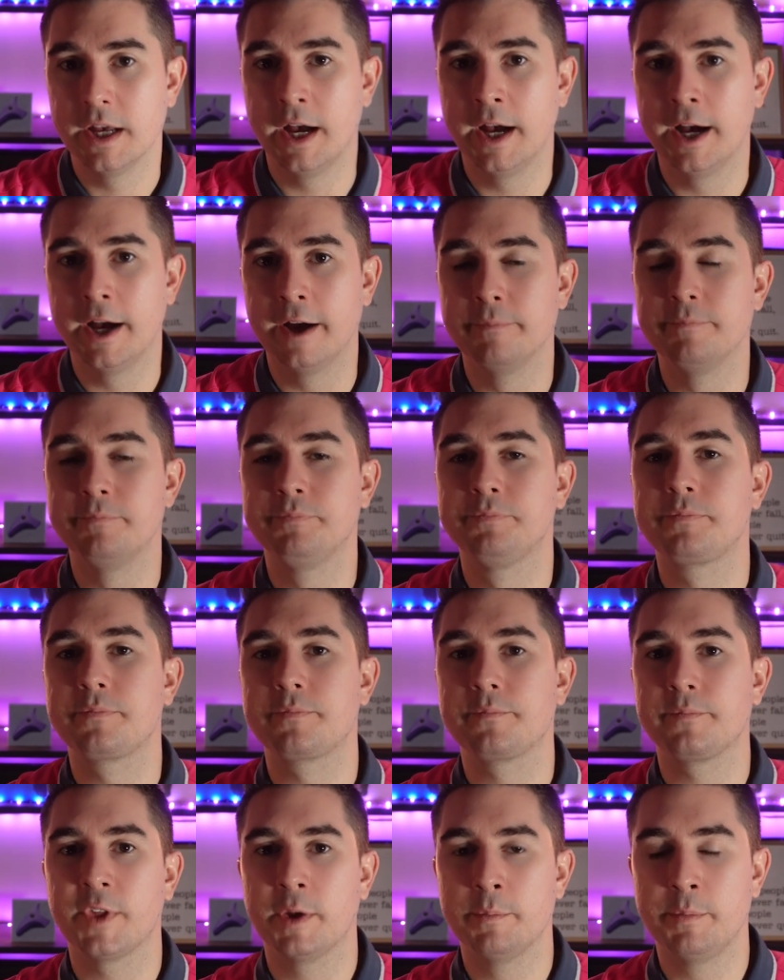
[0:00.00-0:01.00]
Um,
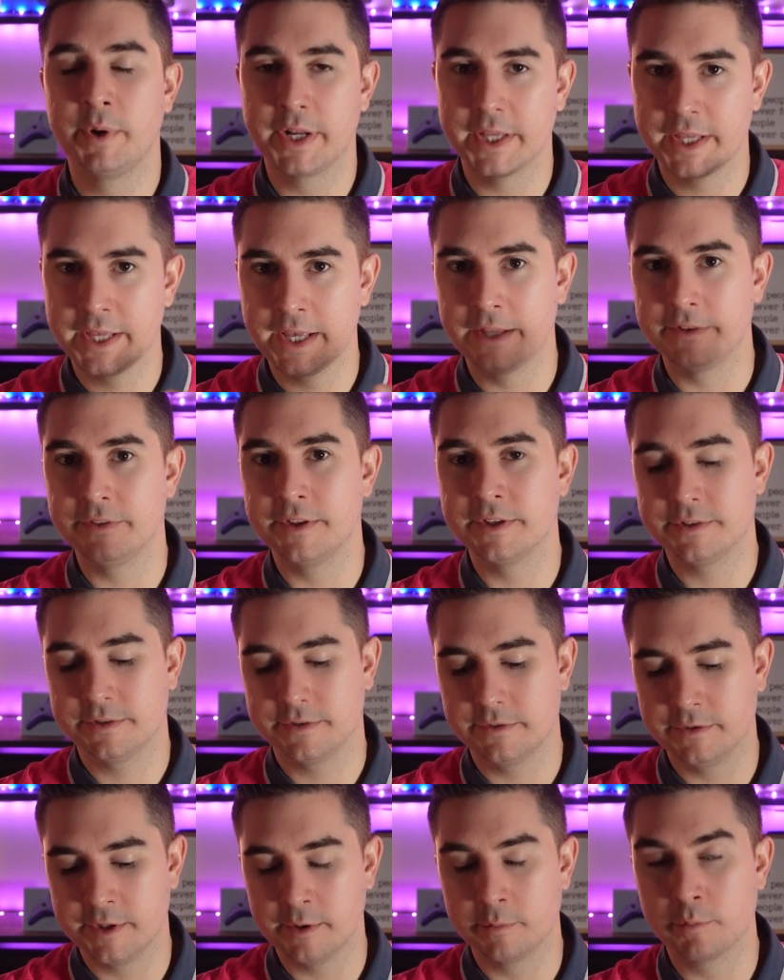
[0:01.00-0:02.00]
But again, this
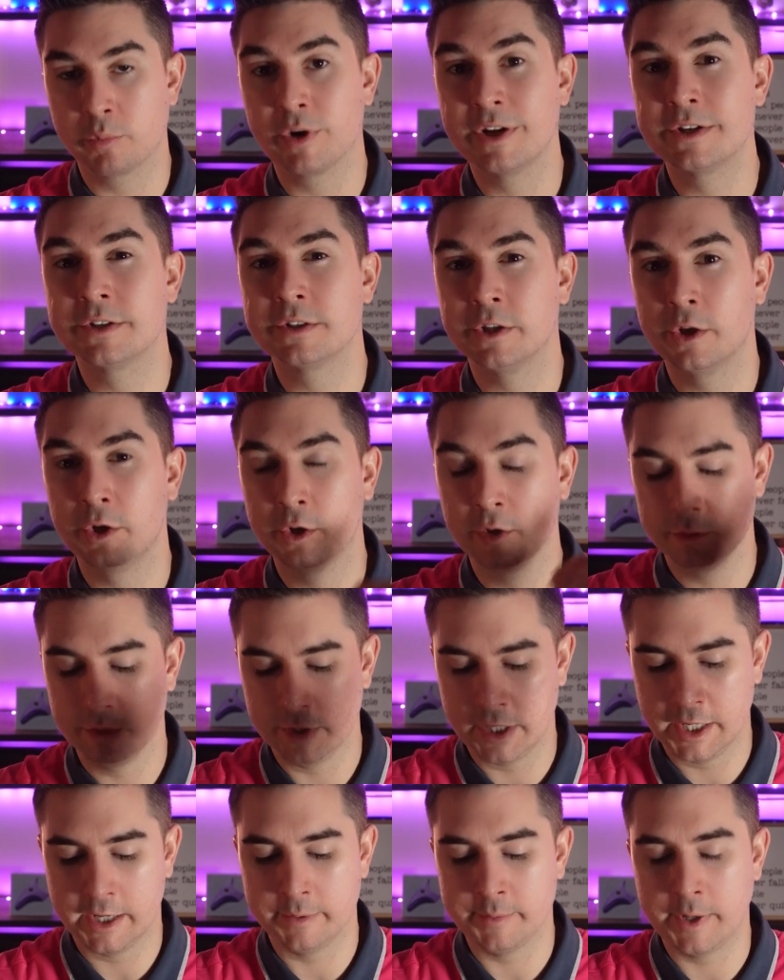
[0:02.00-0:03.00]
the bridge loan
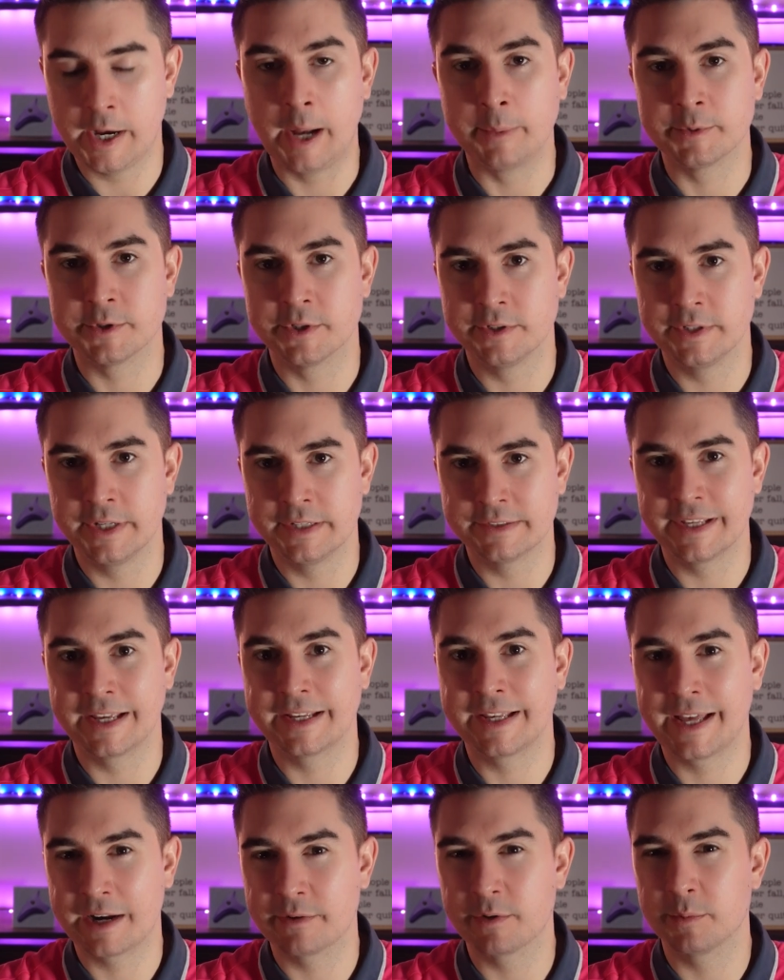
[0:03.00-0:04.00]
um, option is
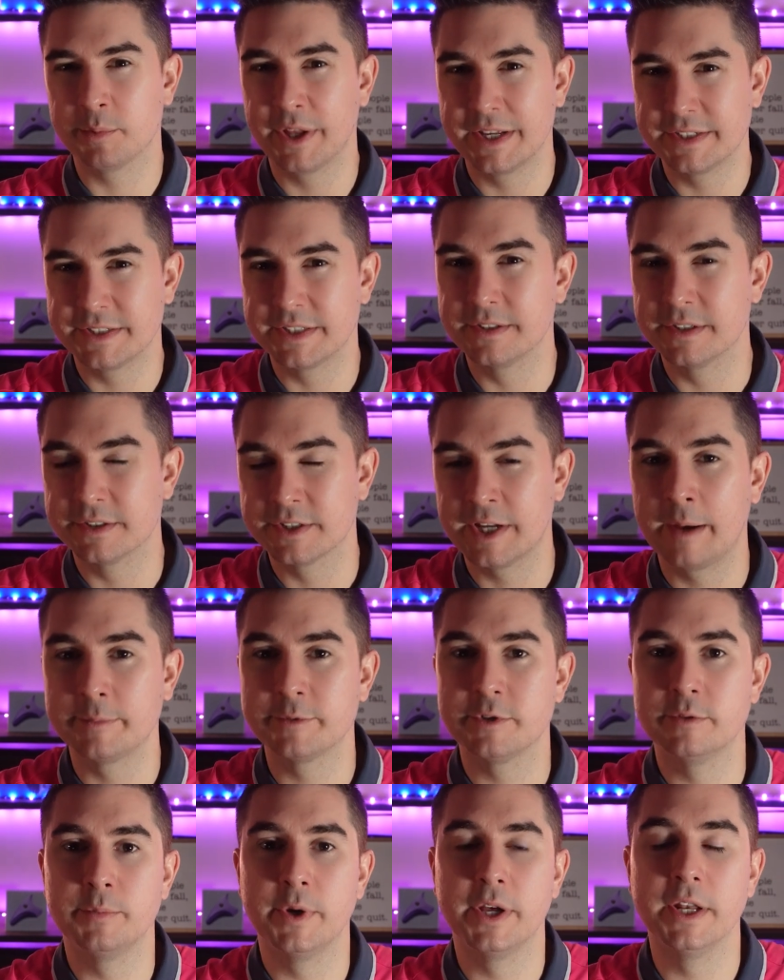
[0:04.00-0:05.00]
like kind of replacing this
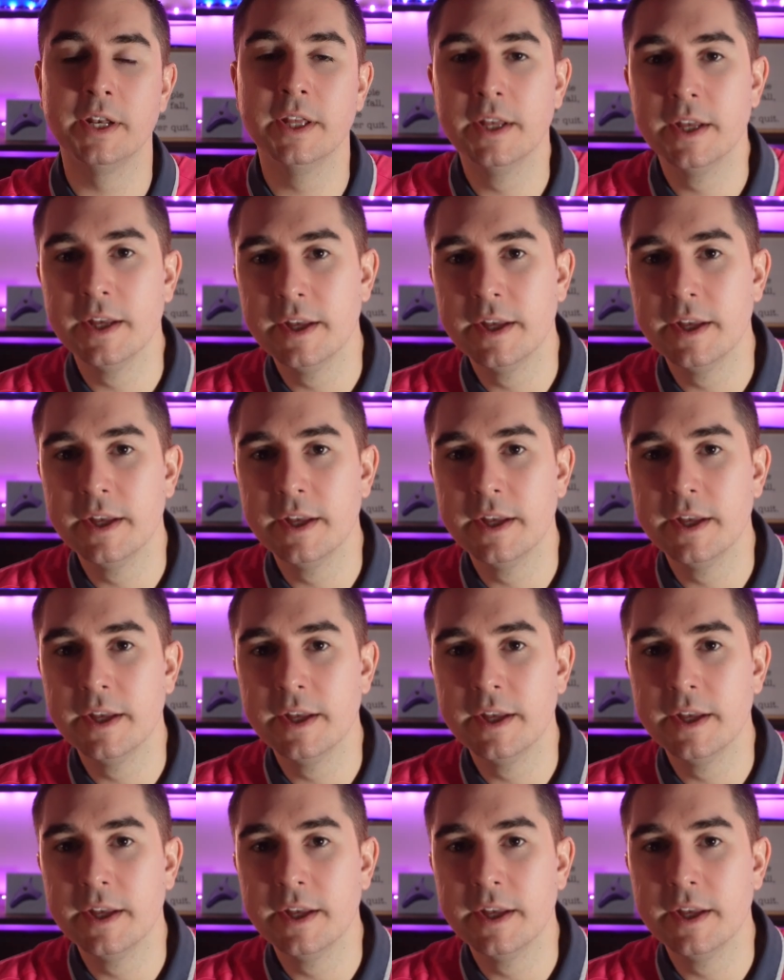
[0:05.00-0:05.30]
option. But